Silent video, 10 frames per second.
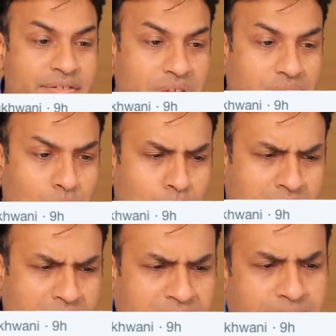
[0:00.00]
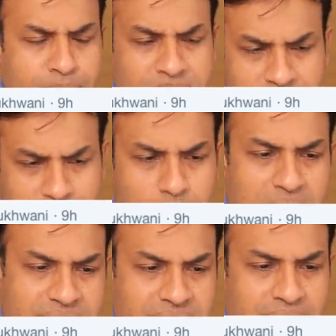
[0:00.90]
when you can get a Pixel
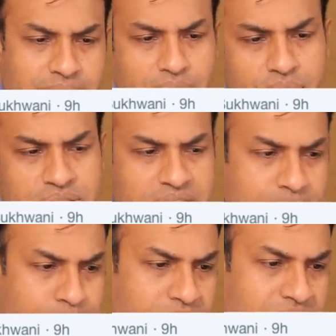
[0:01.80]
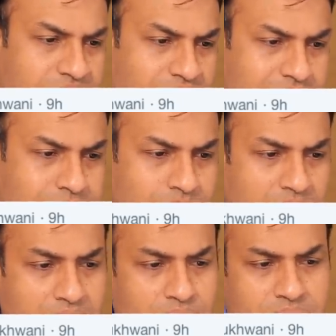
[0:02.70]
2 XL at around the same price range
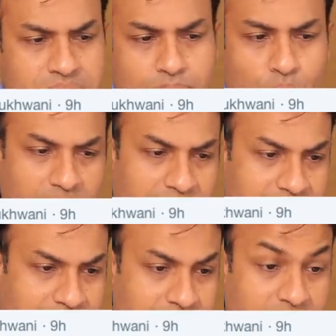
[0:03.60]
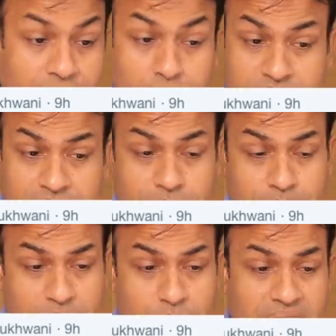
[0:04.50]
and with some online deals? I don't see the
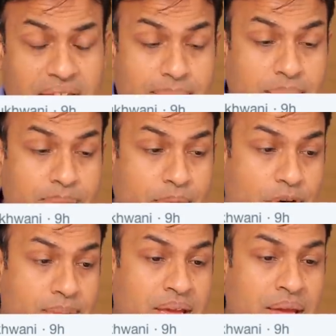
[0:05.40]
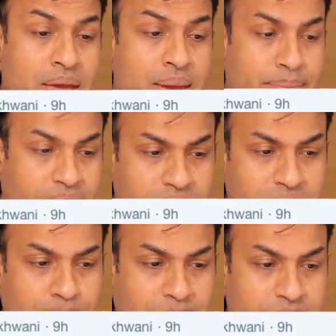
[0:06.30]
P20 camera performing better
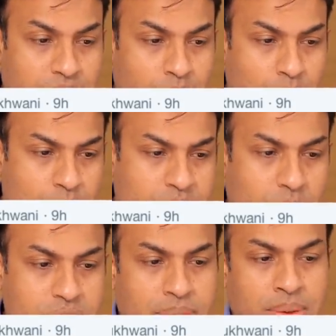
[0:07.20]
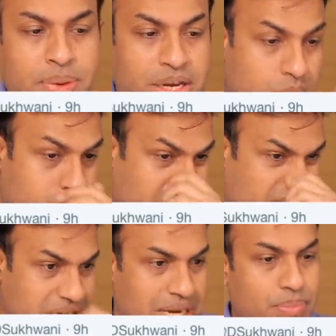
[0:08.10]
than the Pixel, which was the P2's
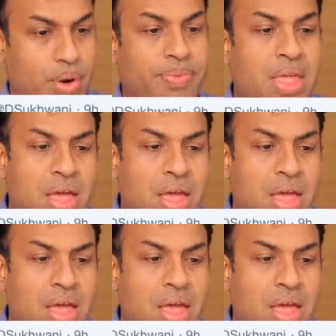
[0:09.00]
main selling point.